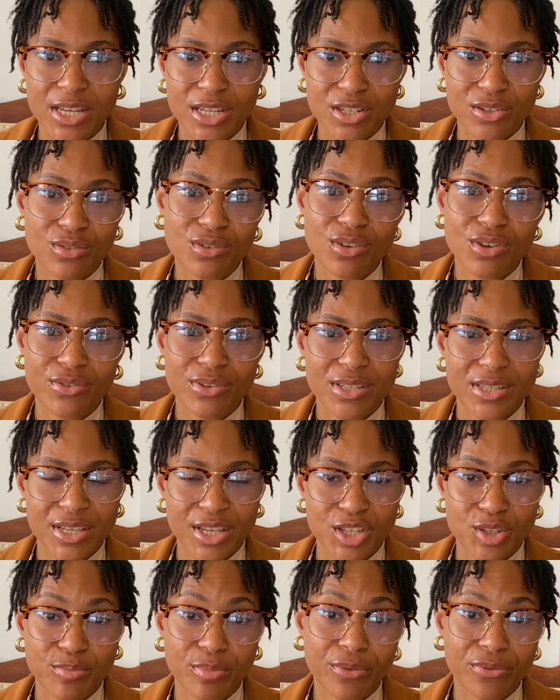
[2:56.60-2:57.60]
your
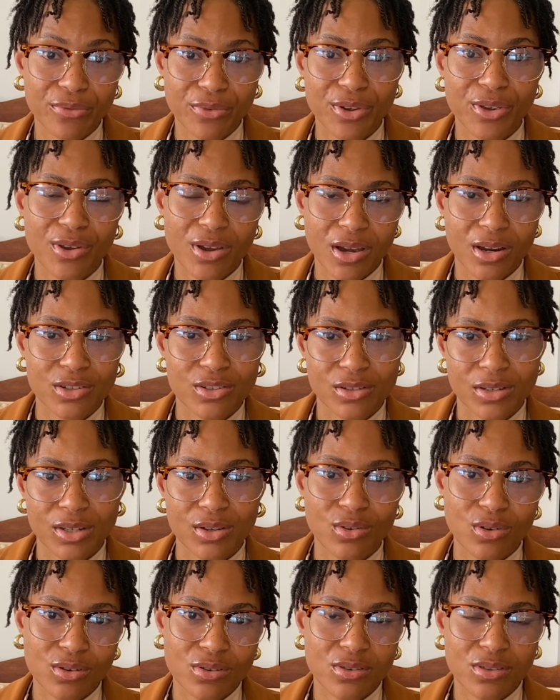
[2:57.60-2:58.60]
research before you actually
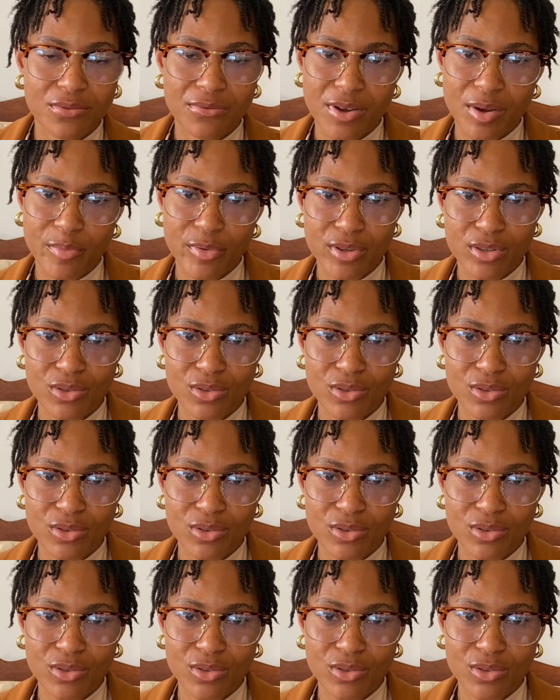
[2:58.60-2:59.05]
go to the fabric